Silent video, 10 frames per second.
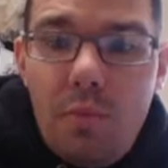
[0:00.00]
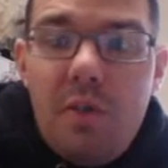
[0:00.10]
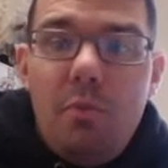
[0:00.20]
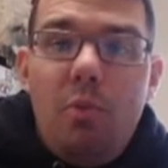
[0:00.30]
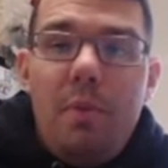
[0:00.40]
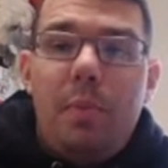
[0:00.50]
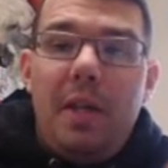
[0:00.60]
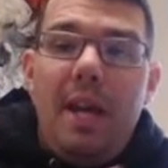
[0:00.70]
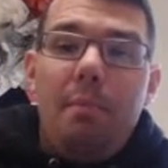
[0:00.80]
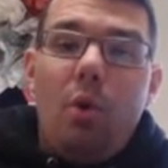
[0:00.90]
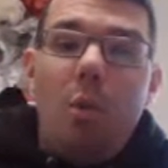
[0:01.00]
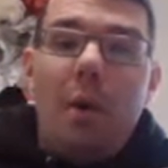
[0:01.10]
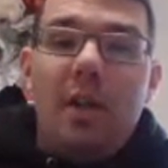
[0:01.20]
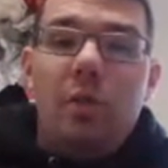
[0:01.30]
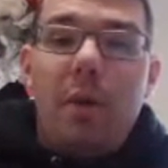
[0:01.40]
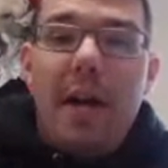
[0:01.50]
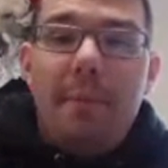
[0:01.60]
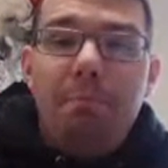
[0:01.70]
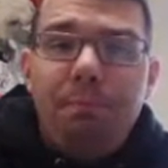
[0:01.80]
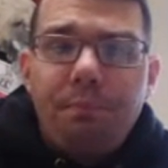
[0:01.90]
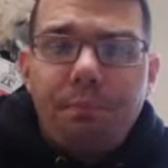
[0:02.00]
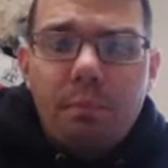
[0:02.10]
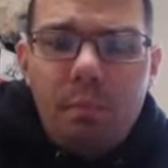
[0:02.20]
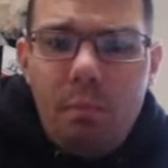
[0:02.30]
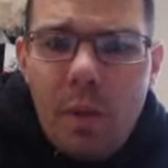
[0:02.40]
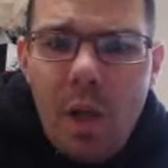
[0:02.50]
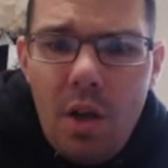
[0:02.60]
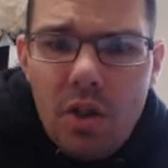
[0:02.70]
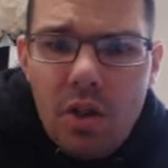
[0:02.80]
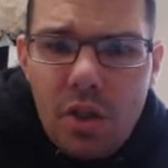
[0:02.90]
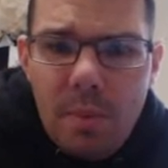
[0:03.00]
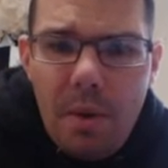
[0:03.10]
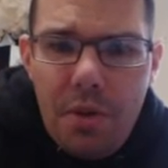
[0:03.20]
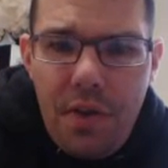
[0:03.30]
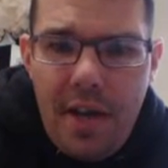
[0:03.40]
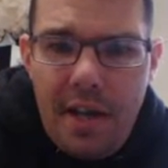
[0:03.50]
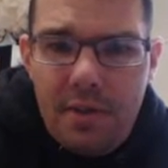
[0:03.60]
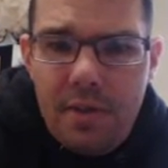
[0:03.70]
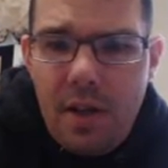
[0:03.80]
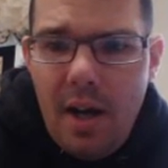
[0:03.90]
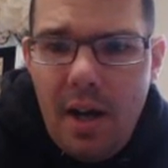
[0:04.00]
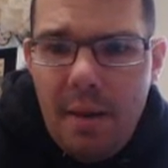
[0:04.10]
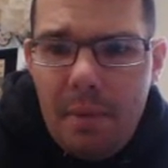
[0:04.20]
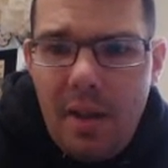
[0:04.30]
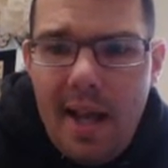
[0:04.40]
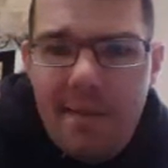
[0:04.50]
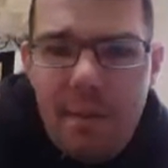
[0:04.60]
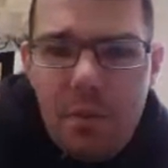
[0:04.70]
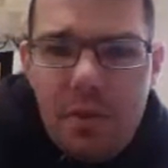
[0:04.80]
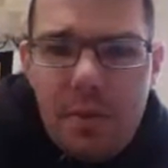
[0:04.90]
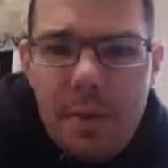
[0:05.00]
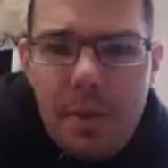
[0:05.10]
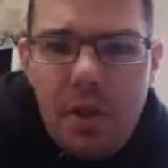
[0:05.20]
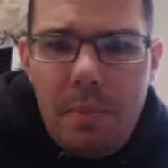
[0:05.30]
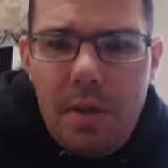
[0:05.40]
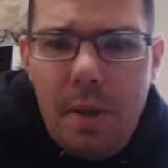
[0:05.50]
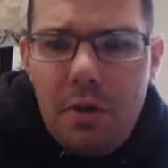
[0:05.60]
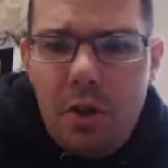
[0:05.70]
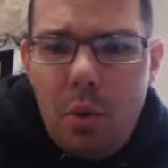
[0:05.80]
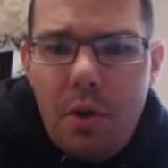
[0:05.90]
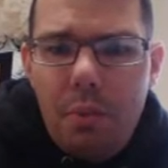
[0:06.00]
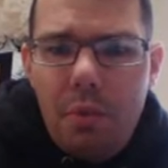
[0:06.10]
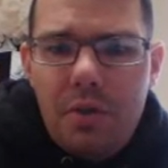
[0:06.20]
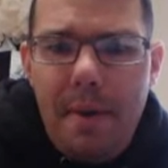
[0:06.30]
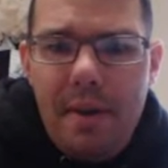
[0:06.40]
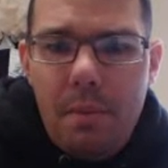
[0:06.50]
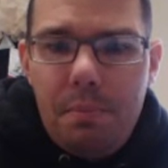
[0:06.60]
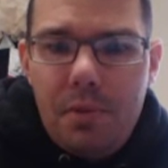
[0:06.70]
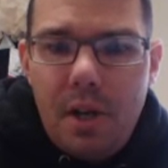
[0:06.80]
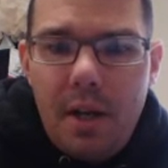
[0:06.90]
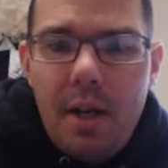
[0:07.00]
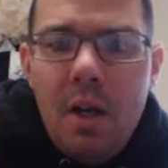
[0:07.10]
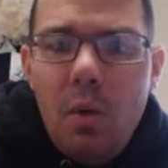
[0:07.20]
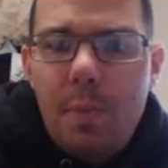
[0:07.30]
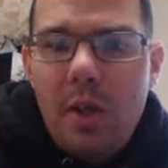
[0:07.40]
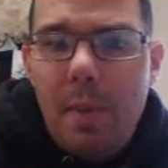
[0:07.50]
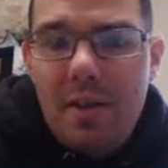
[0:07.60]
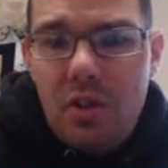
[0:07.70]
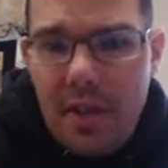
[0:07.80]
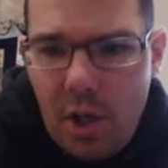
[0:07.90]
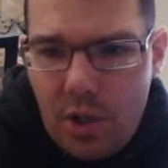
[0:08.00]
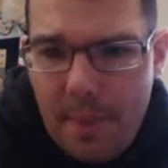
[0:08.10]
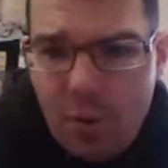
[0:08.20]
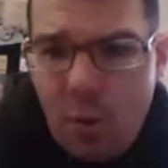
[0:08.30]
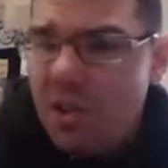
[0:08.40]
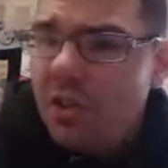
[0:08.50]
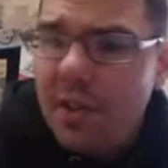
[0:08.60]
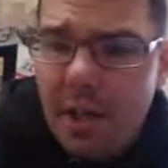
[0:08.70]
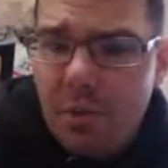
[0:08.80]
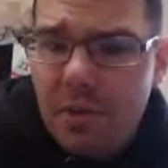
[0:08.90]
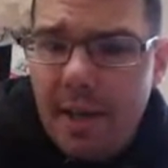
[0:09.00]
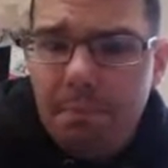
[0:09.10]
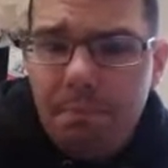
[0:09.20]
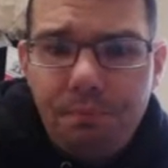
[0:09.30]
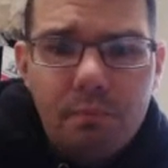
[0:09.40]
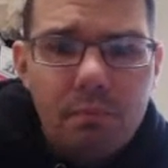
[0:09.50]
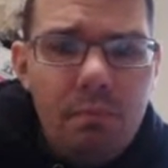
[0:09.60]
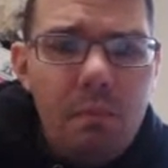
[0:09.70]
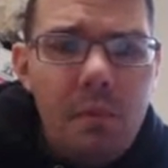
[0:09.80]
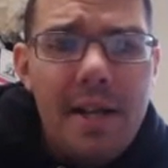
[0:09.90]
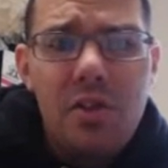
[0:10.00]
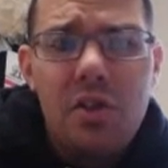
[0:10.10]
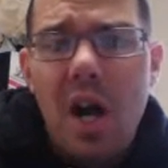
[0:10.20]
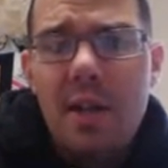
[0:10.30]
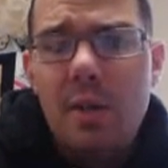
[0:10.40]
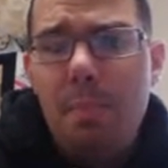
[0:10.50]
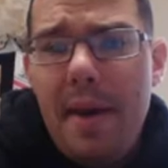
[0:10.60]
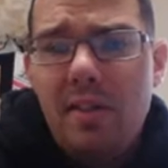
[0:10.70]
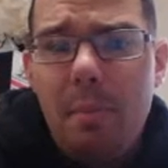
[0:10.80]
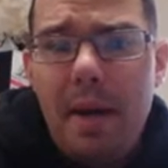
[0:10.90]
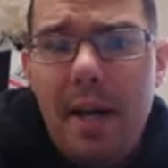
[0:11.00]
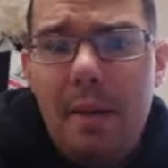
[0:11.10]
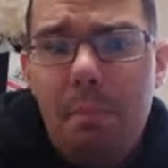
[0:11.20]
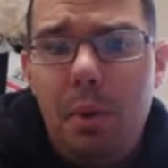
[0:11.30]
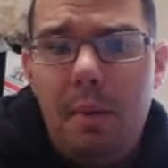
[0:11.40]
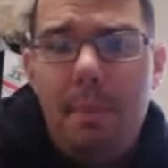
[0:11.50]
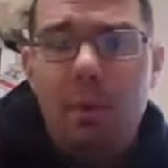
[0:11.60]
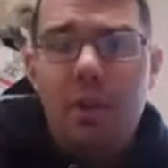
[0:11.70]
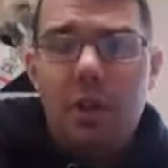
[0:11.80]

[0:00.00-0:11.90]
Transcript: these movements became more widespread. So just some other things. A lot of it was, especially up in the North, was based upon stereotypes. So what's a stereotype? It's thoughts based upon putting people into